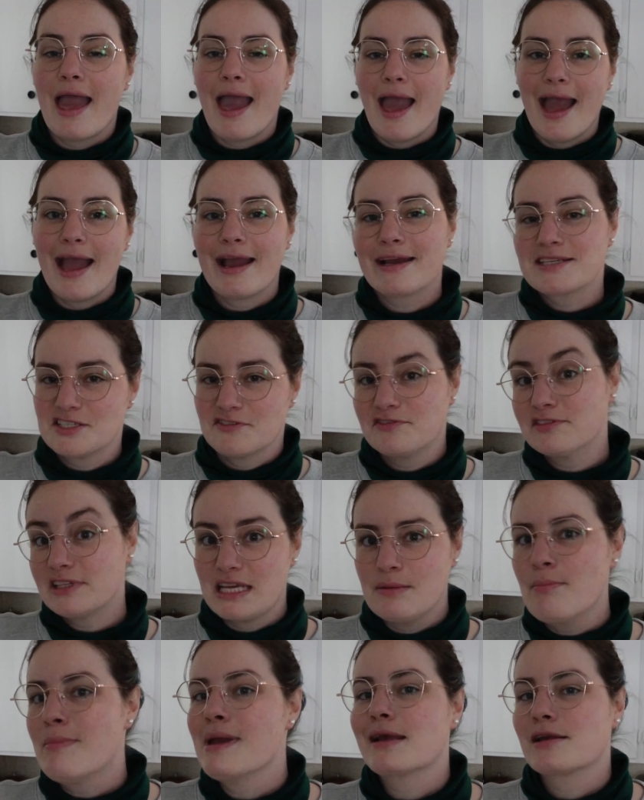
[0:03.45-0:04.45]

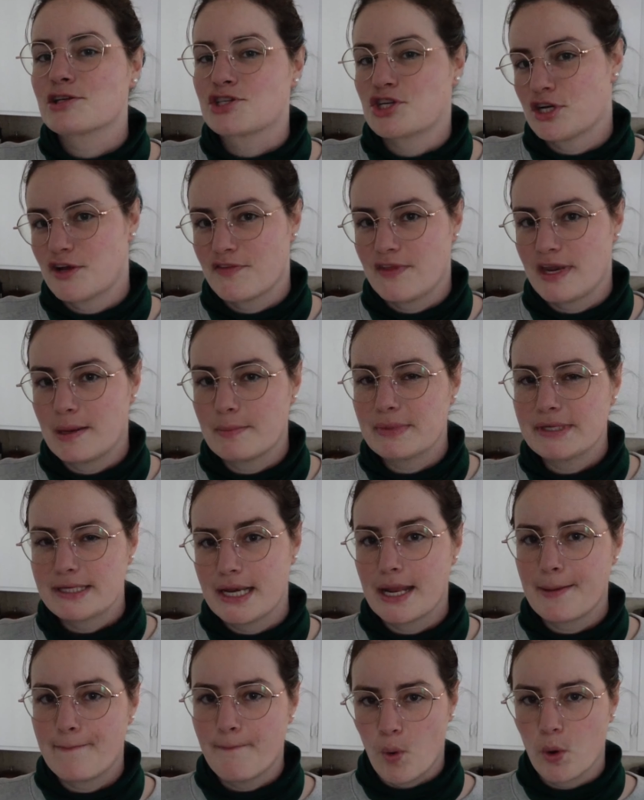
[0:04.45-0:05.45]
actively make sure that I'm
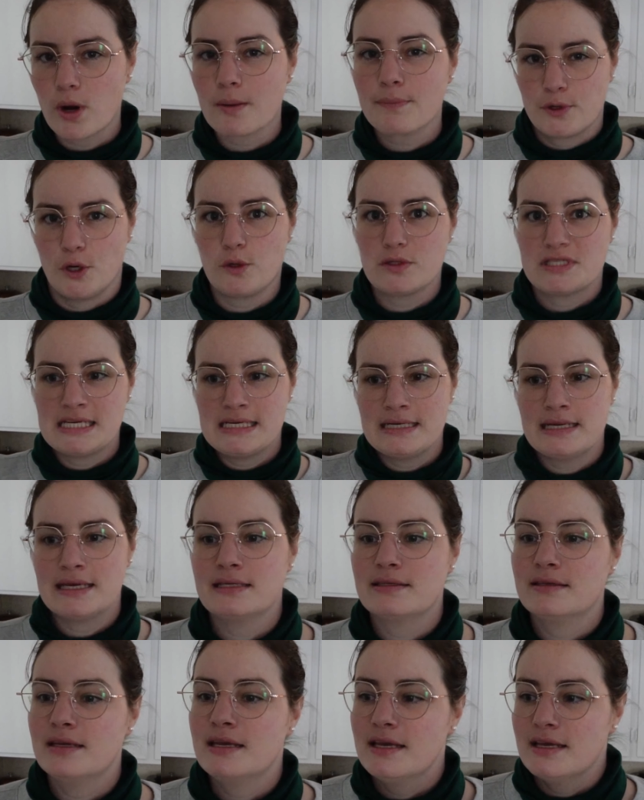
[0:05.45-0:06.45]
getting more protein
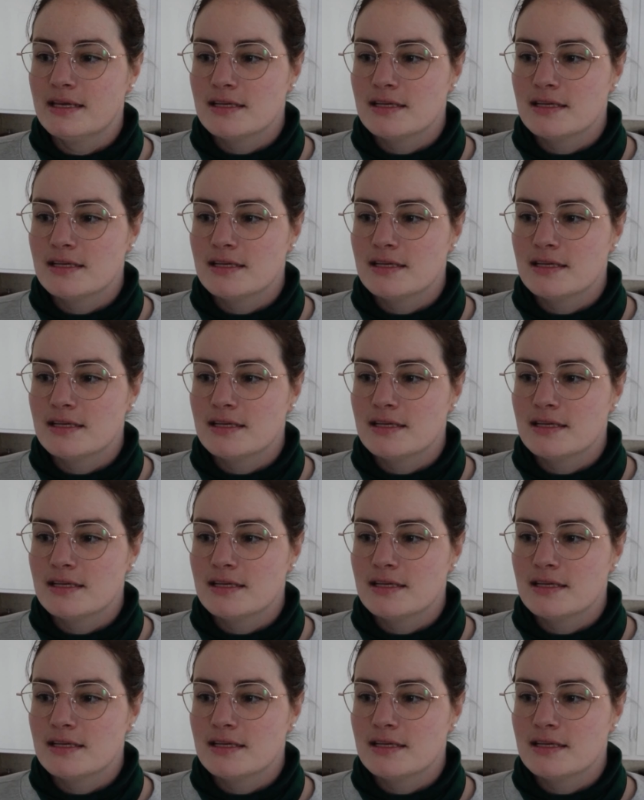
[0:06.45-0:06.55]
in.